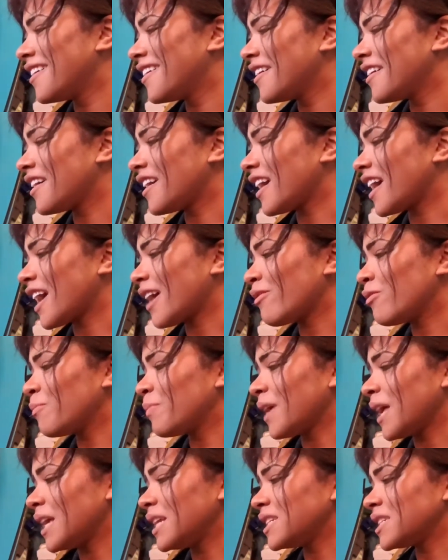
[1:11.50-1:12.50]
I haven't
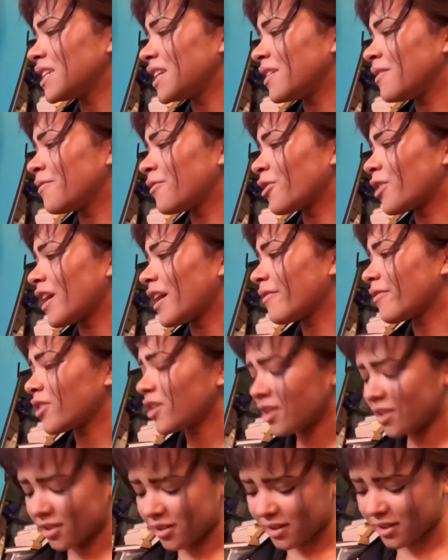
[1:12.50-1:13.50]
painted in
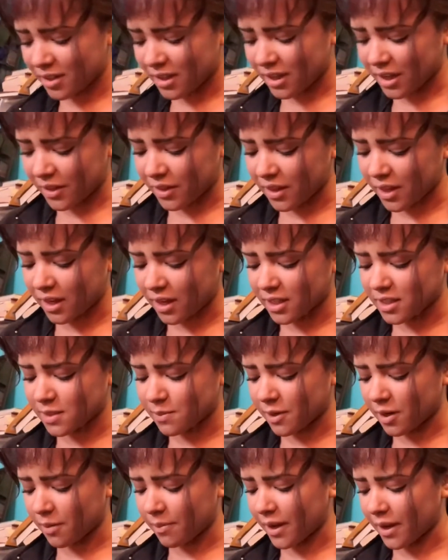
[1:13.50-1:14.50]
forever. I think it's
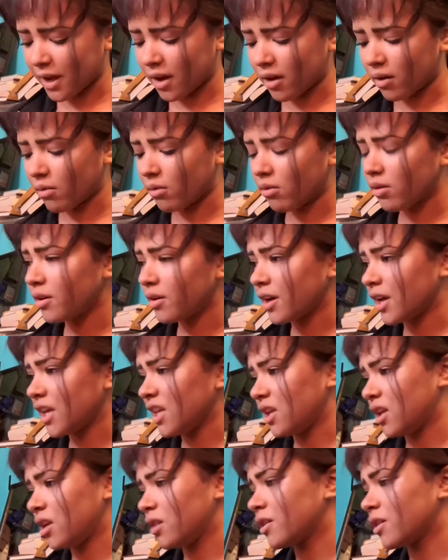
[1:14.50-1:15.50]
been about
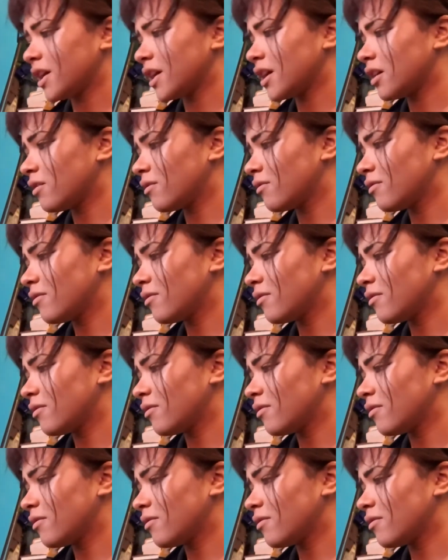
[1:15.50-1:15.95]
a year now,